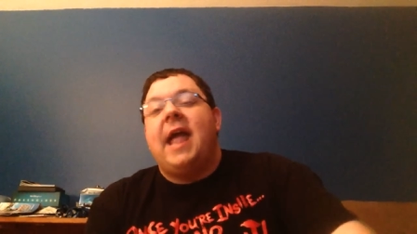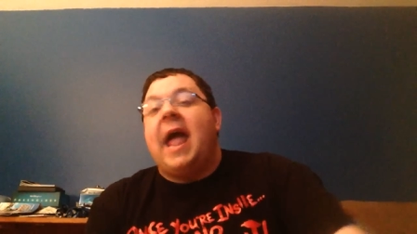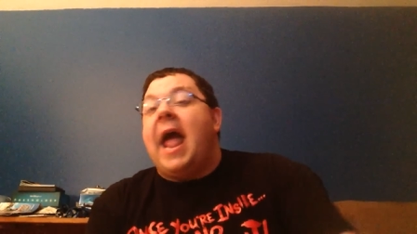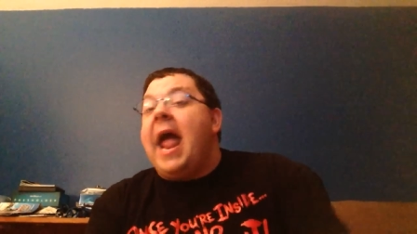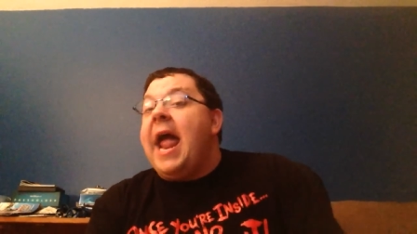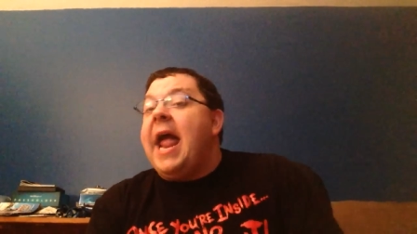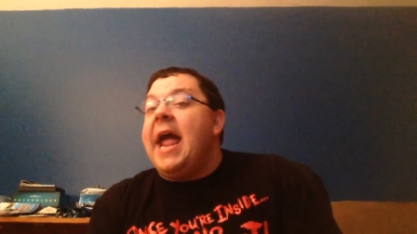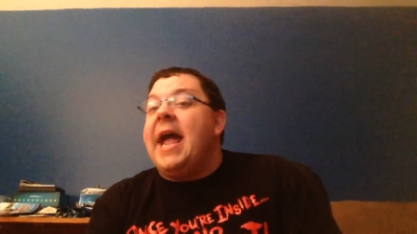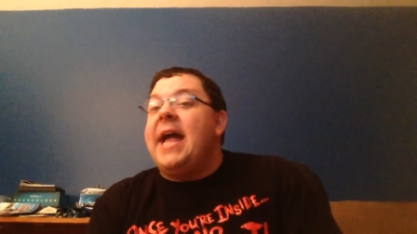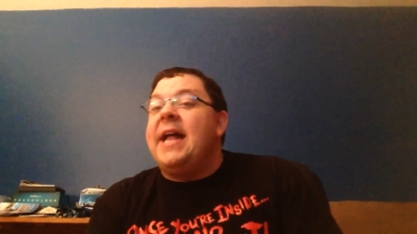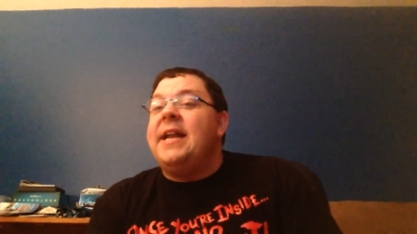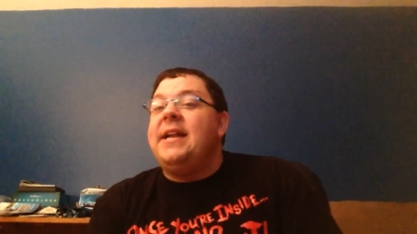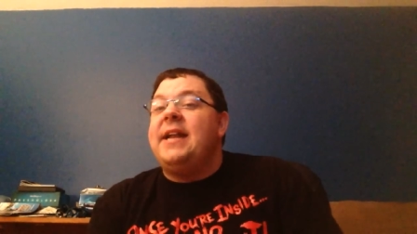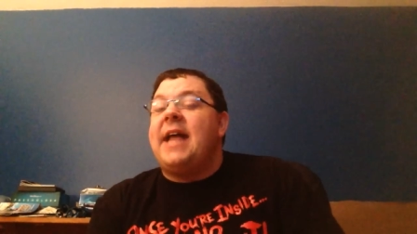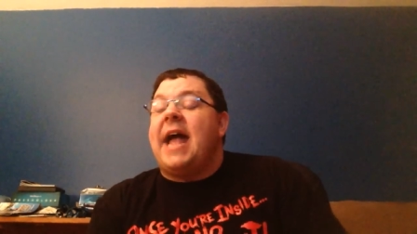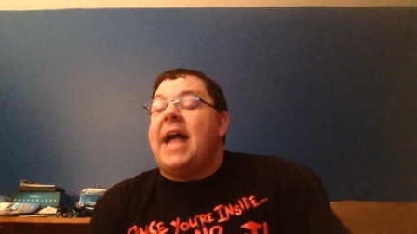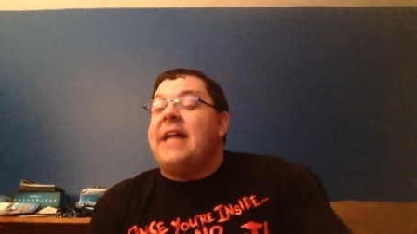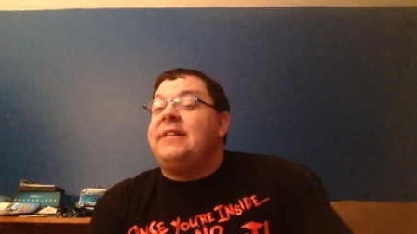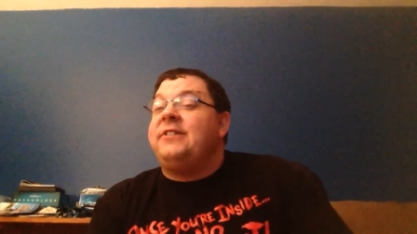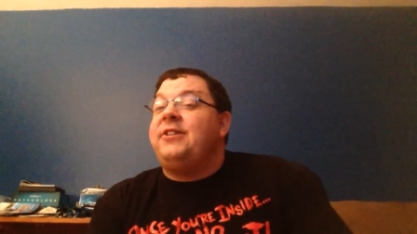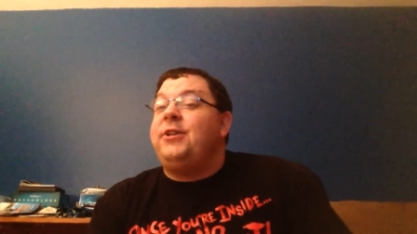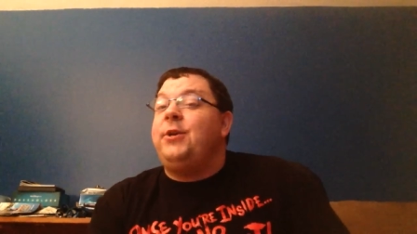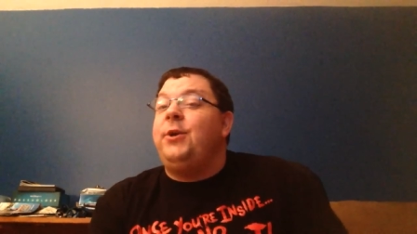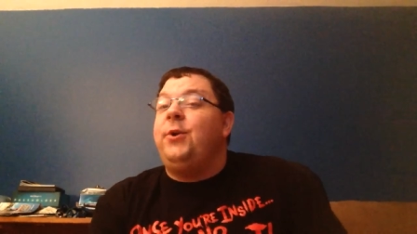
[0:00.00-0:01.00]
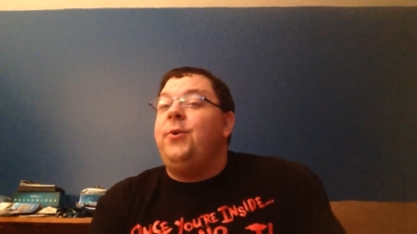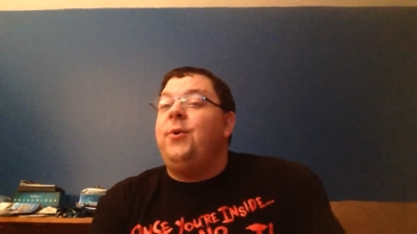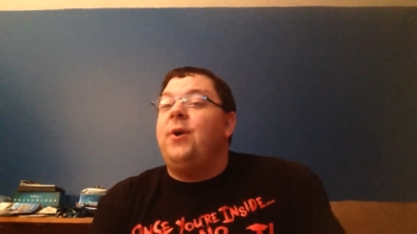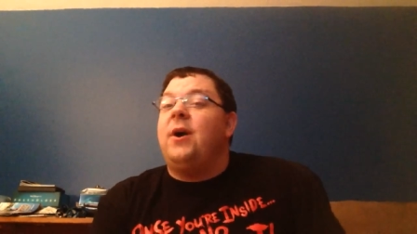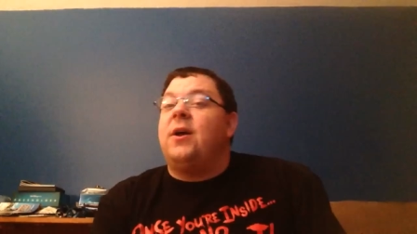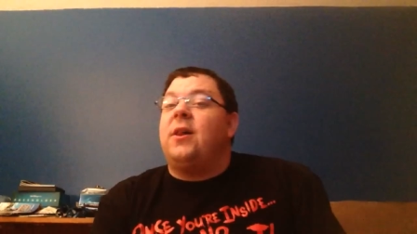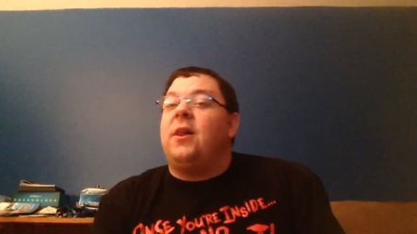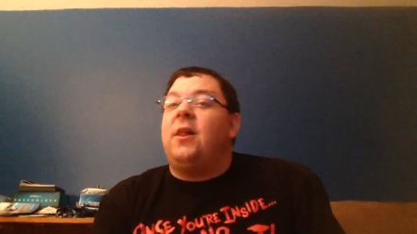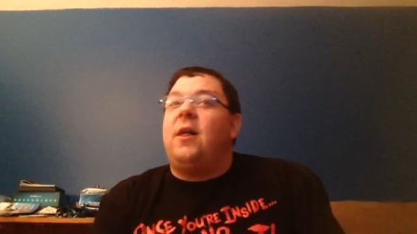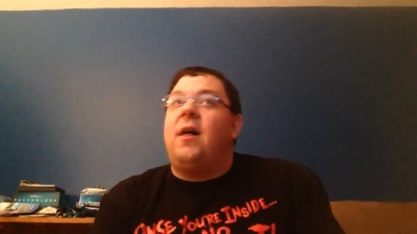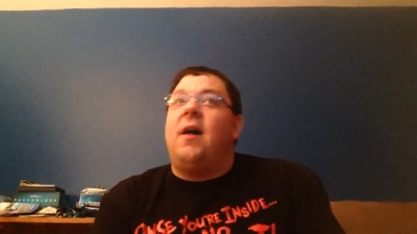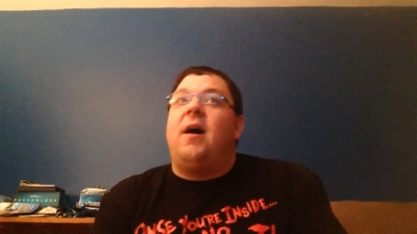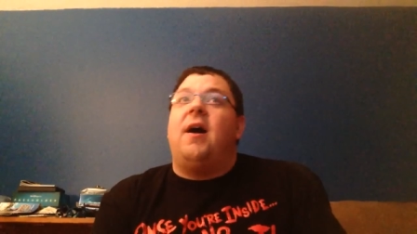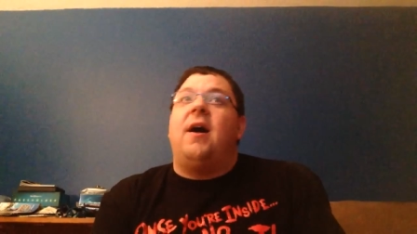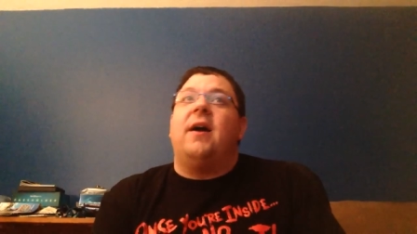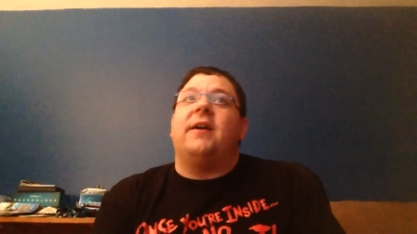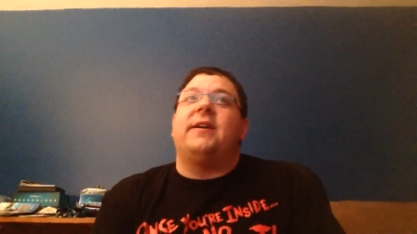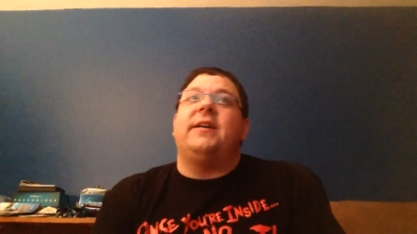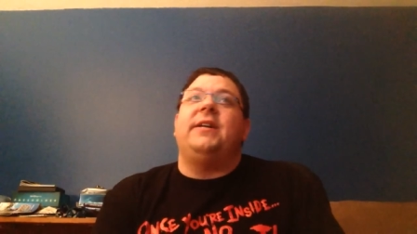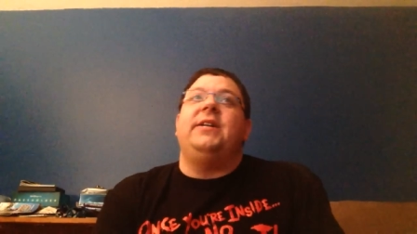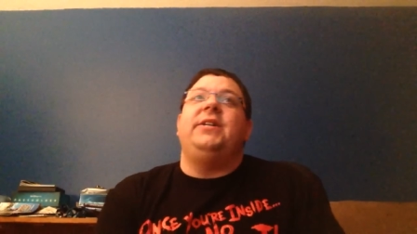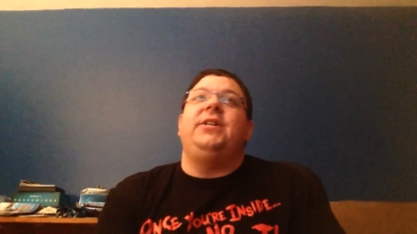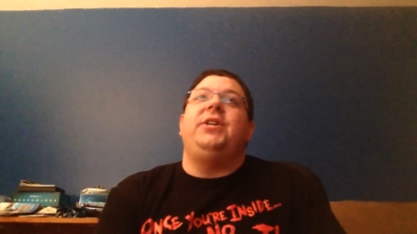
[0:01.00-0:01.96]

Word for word: And at 2 o'clock,